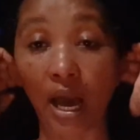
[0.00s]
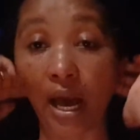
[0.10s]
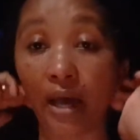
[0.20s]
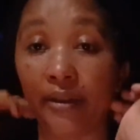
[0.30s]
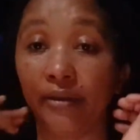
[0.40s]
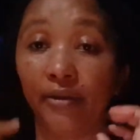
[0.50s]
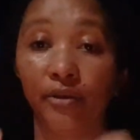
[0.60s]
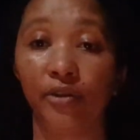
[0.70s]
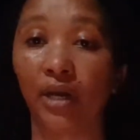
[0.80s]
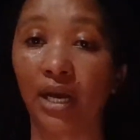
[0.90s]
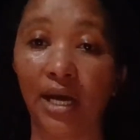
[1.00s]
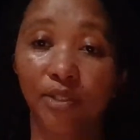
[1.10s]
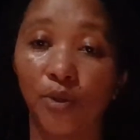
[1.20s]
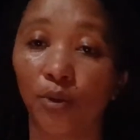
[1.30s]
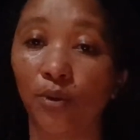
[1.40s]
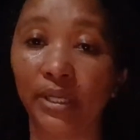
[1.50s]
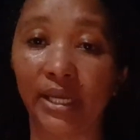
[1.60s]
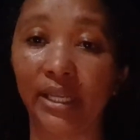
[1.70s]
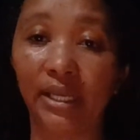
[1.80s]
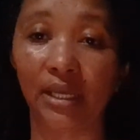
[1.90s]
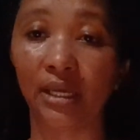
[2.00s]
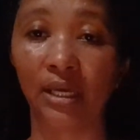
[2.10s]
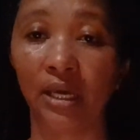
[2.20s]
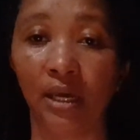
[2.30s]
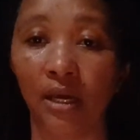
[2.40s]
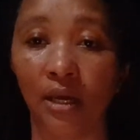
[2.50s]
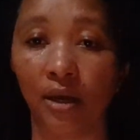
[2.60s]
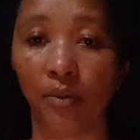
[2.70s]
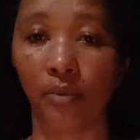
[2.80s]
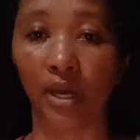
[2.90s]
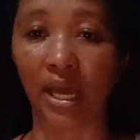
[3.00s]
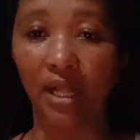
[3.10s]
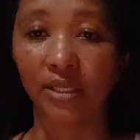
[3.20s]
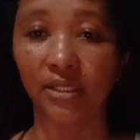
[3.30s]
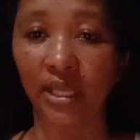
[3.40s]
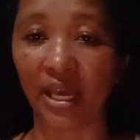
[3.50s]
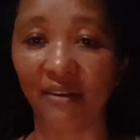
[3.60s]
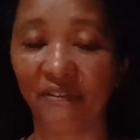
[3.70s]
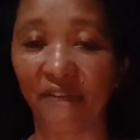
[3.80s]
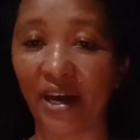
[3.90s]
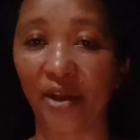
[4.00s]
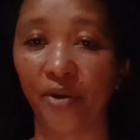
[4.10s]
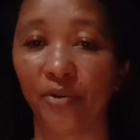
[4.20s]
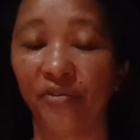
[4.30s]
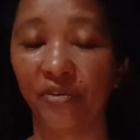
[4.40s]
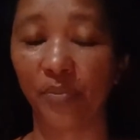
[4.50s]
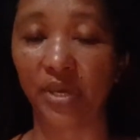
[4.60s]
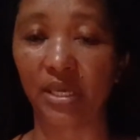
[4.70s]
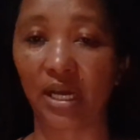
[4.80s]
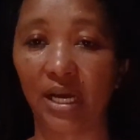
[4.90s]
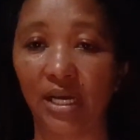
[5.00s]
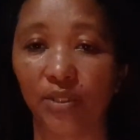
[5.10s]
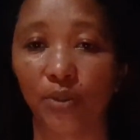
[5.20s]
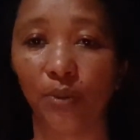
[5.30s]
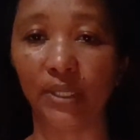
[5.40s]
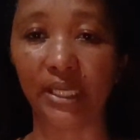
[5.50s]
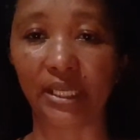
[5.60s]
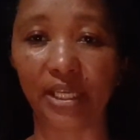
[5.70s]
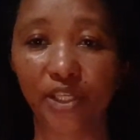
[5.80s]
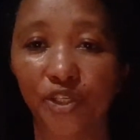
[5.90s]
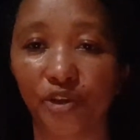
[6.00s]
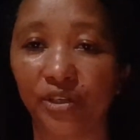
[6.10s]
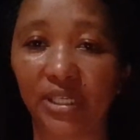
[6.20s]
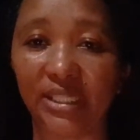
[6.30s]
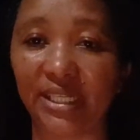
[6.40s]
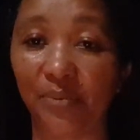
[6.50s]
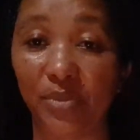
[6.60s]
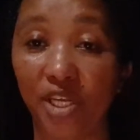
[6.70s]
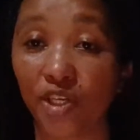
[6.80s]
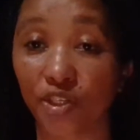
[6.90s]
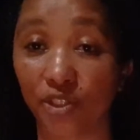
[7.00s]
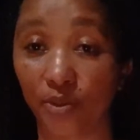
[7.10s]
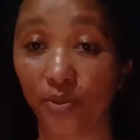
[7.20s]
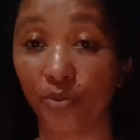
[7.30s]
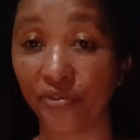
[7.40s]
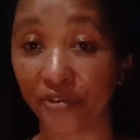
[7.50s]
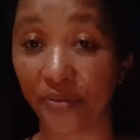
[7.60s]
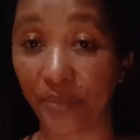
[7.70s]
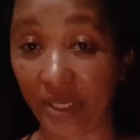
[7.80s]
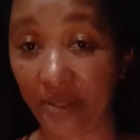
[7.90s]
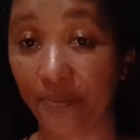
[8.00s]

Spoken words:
And you can't hold any hellfire over me. You can't hold any eternal damnation over me.